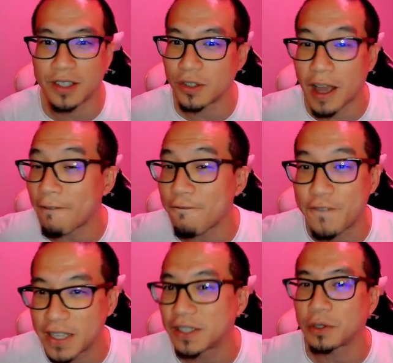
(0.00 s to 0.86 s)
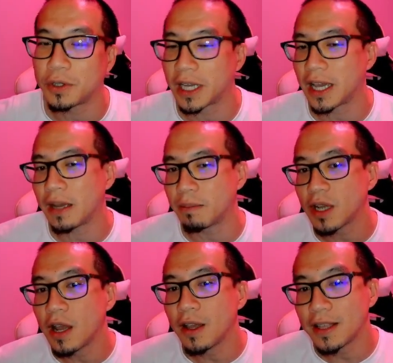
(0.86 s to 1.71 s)
They're not physical
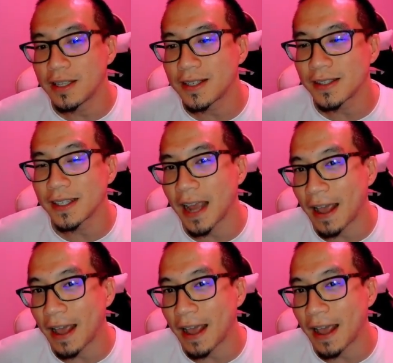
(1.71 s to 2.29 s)
games. This is a